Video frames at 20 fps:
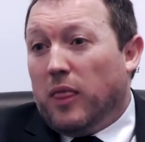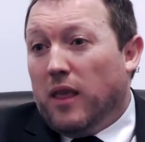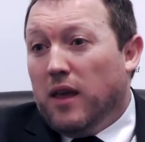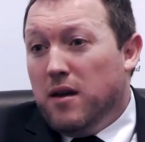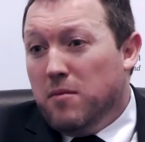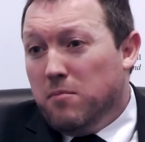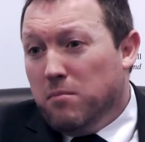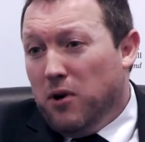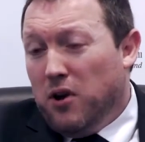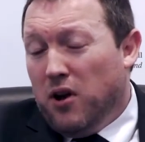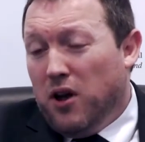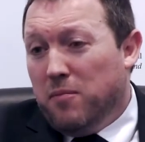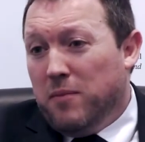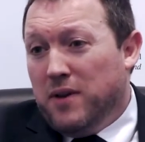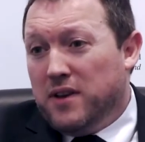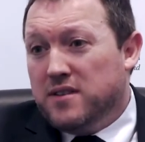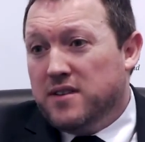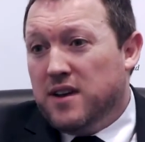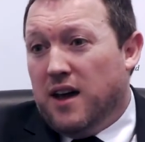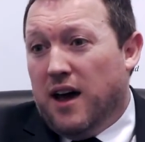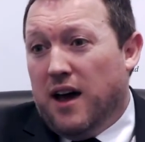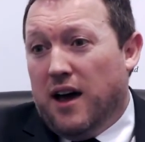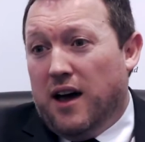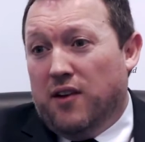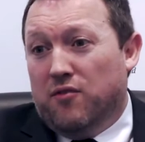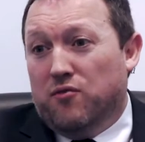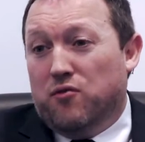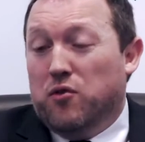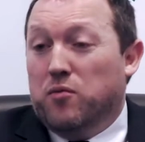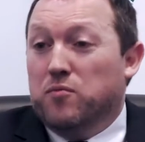employment
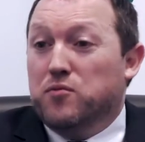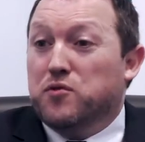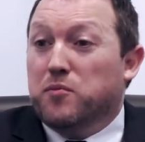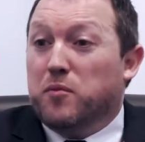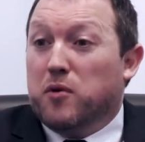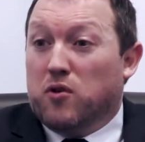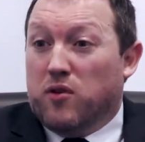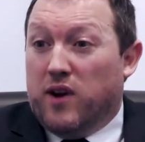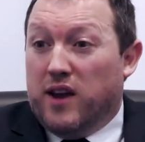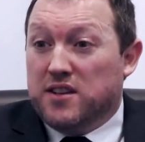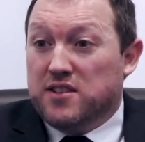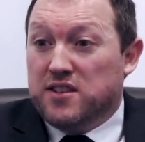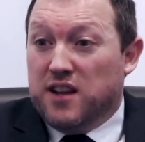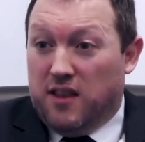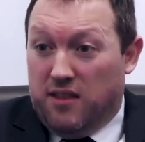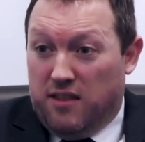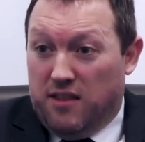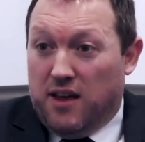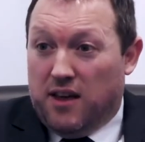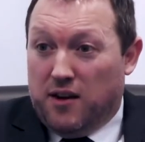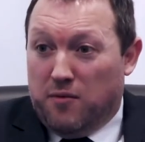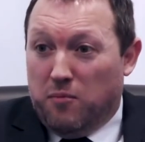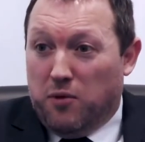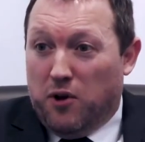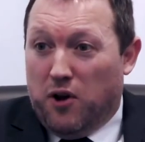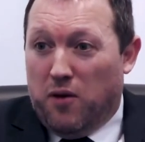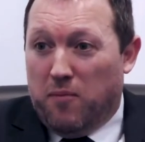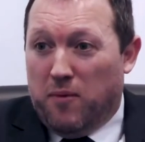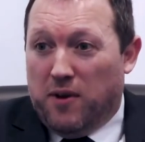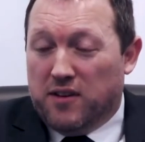and room to progress in that
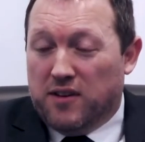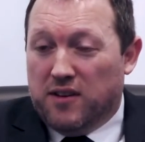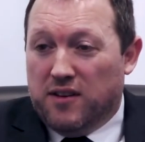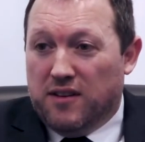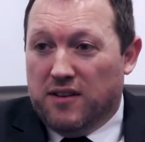employment.